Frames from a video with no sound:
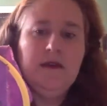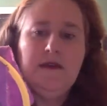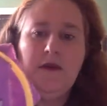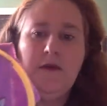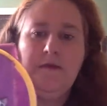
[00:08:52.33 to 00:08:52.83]

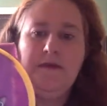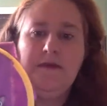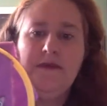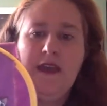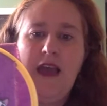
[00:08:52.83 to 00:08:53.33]
So
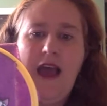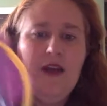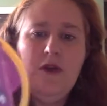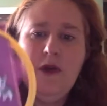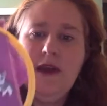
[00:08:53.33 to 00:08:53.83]
I
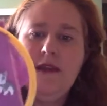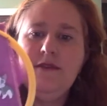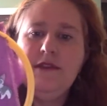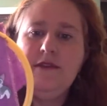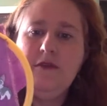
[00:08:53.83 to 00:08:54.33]
don't know why I
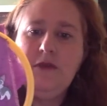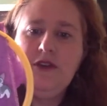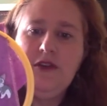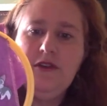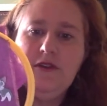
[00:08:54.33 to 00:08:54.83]
love this so
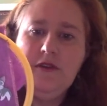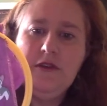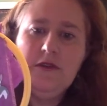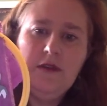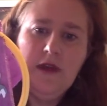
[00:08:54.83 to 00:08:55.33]
much. I just
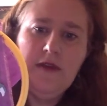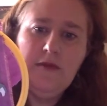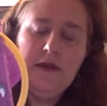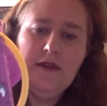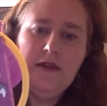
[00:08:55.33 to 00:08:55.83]
do. I've
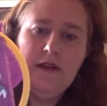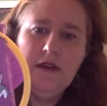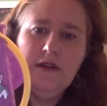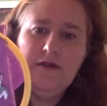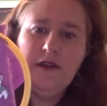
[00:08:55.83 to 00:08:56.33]
been having a
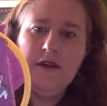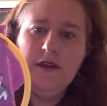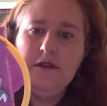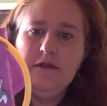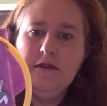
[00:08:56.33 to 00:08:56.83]
lot of fun on
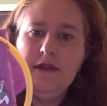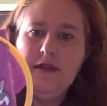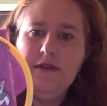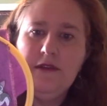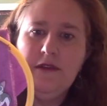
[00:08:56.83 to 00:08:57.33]
it,
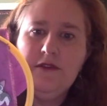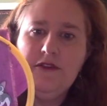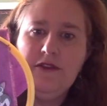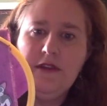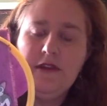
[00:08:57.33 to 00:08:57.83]
even though it's
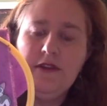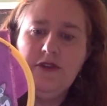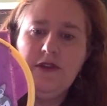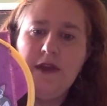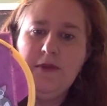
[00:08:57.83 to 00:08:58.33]
just a little
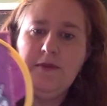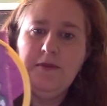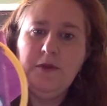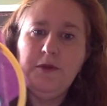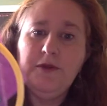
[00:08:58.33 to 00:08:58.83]
scrap of
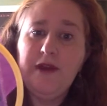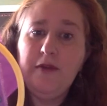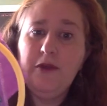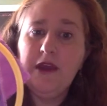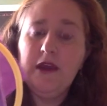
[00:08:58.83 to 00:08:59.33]
purple
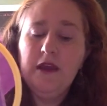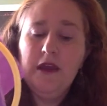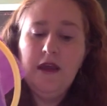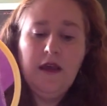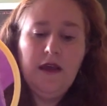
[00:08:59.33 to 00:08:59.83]
fabric.
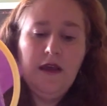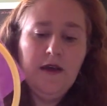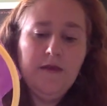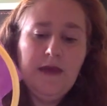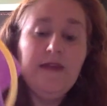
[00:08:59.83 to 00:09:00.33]

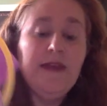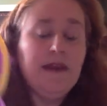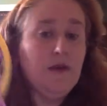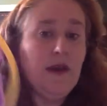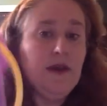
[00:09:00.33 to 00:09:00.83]
And
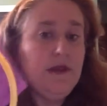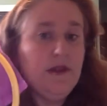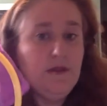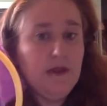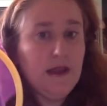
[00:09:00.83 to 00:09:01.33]
that's why I'll be
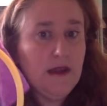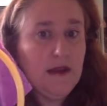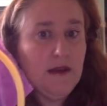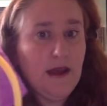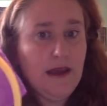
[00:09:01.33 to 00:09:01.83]
using it
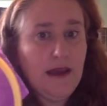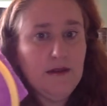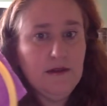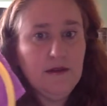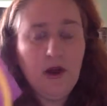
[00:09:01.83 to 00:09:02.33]

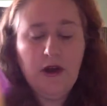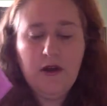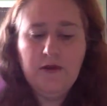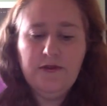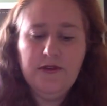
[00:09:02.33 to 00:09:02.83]
again
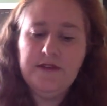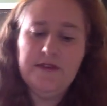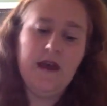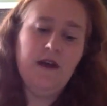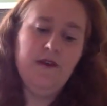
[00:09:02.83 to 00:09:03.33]
tomorrow for the
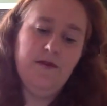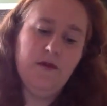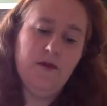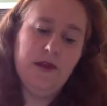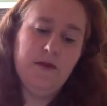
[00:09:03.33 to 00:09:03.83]
SAL
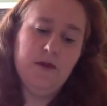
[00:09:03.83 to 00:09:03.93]
for the